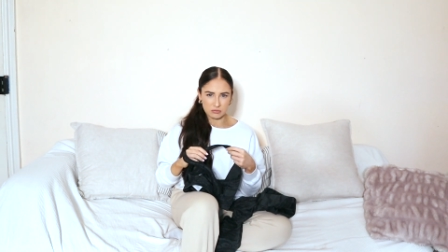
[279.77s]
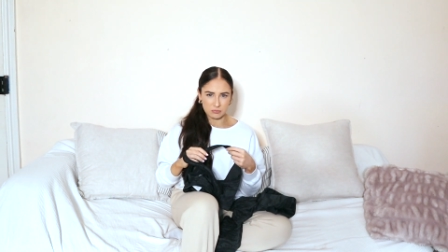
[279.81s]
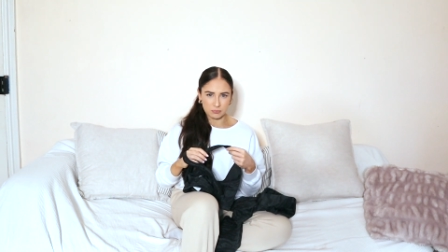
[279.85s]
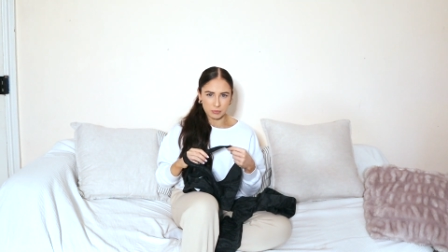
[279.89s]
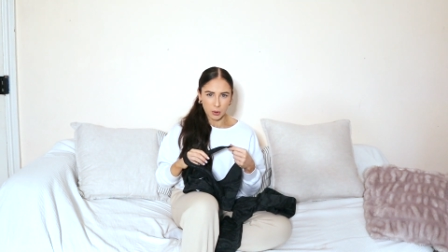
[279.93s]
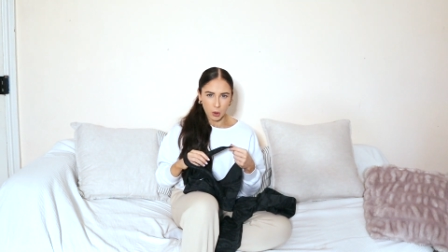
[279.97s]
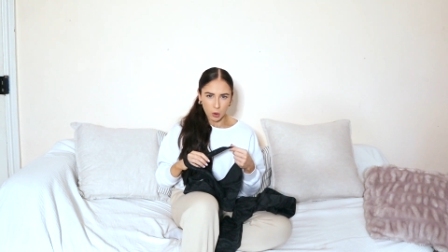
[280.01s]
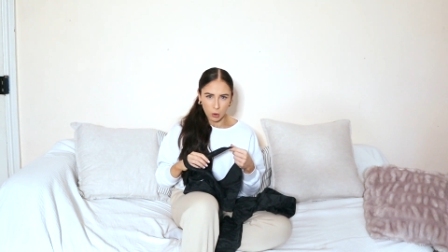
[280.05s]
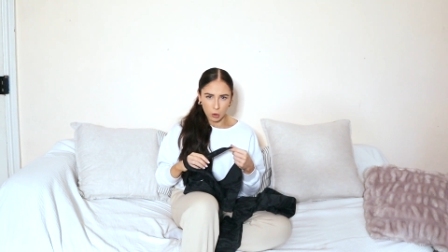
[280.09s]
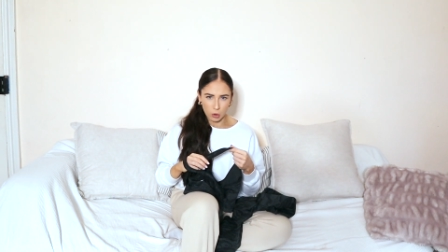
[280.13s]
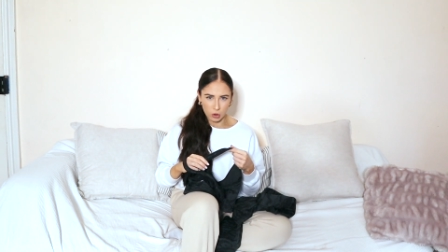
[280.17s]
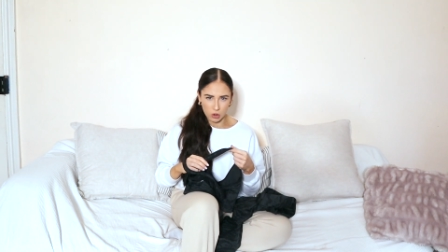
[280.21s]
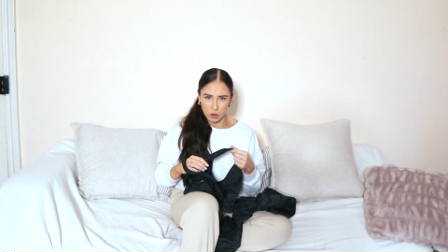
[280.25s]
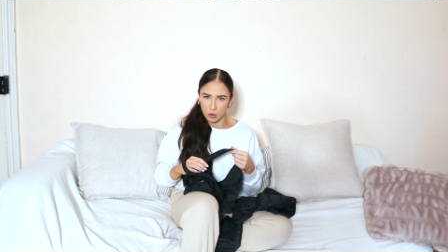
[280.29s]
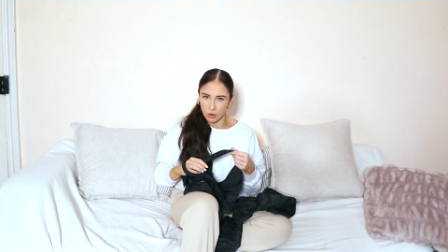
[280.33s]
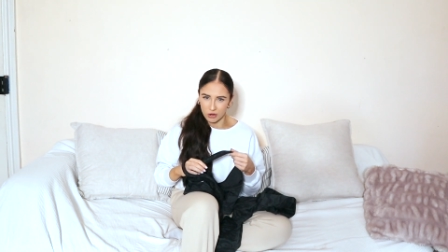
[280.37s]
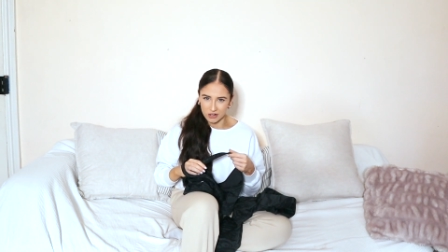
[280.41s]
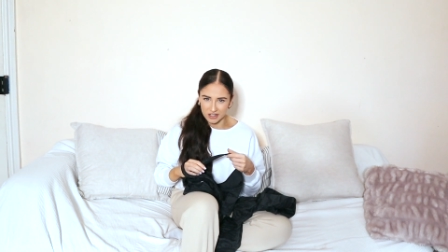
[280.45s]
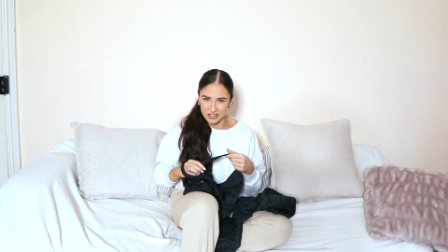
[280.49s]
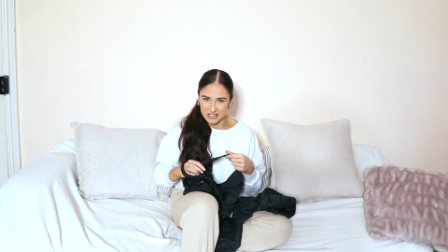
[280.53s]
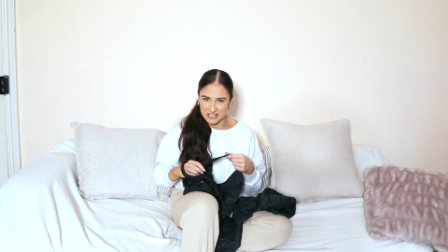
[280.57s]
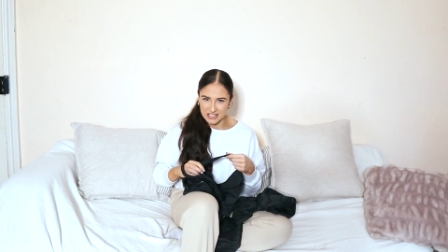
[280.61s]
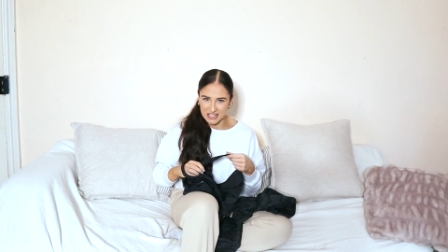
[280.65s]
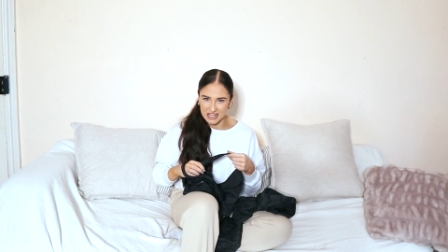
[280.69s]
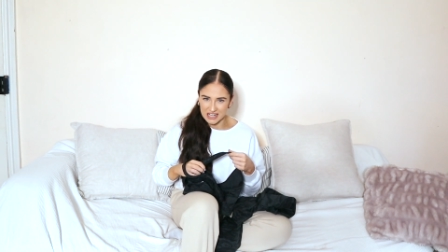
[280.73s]
poor
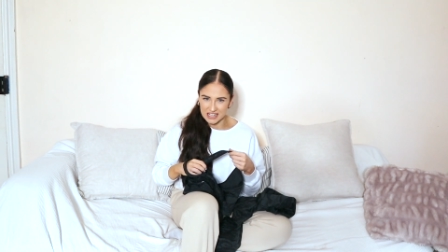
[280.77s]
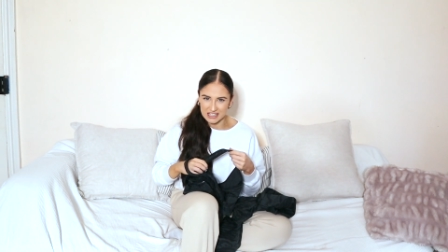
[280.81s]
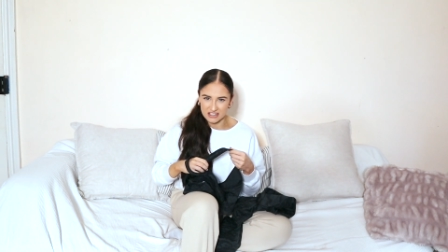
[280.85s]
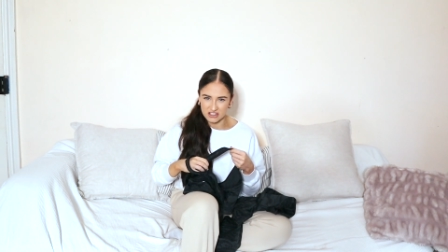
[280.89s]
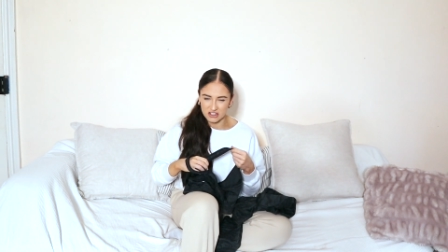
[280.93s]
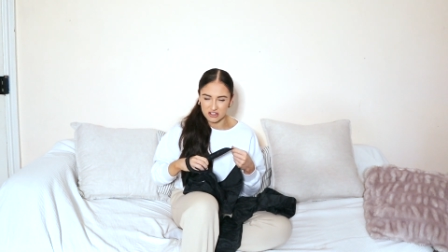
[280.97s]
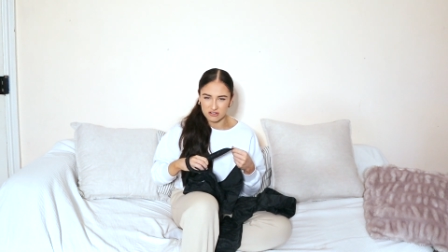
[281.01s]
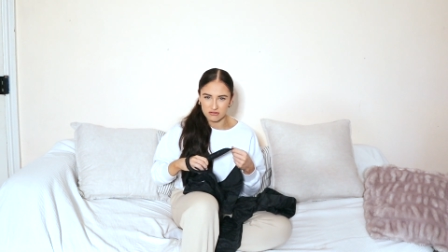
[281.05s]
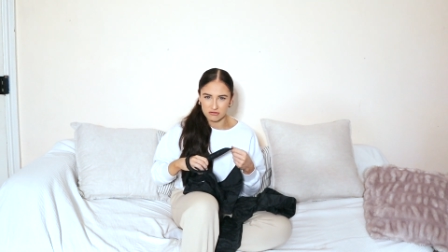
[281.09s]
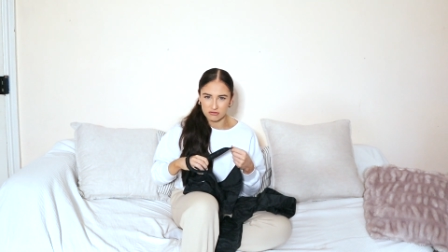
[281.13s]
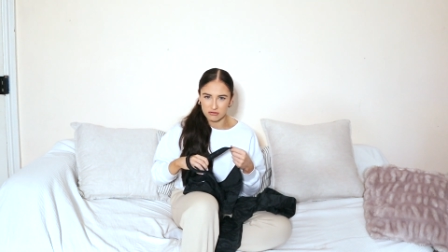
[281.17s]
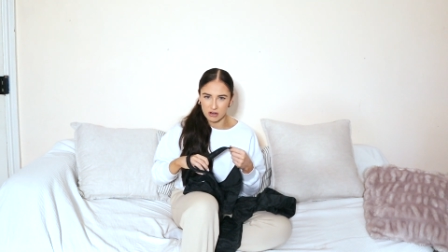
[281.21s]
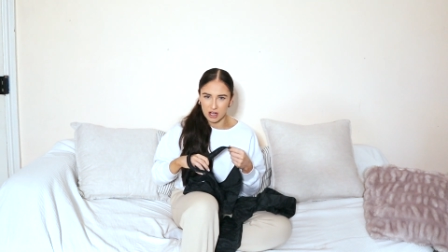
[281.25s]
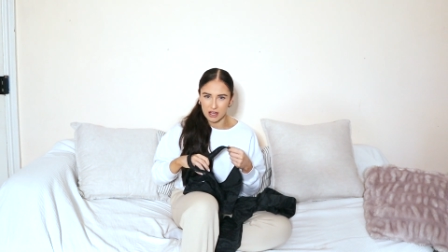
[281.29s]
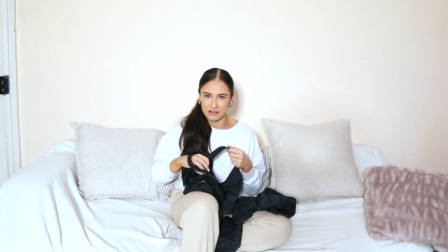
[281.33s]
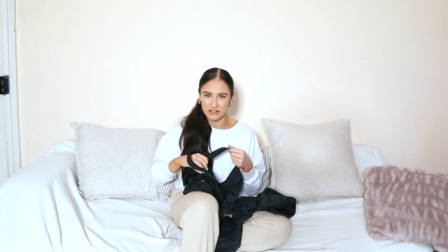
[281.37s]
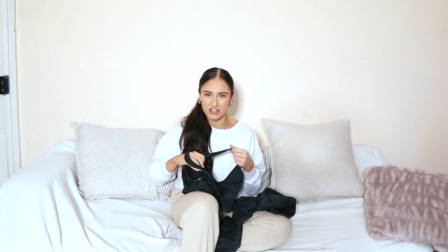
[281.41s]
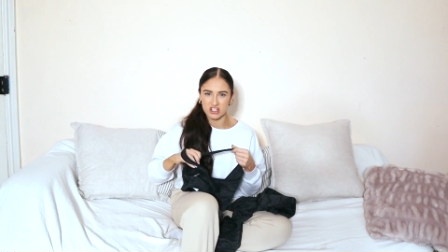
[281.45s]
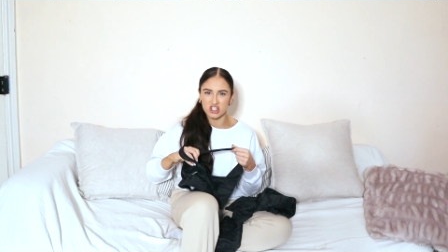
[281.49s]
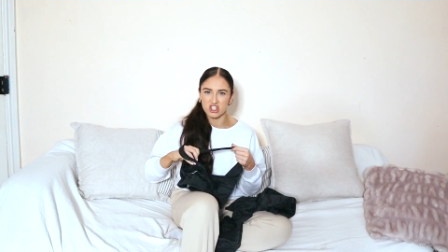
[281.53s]
quality and just rather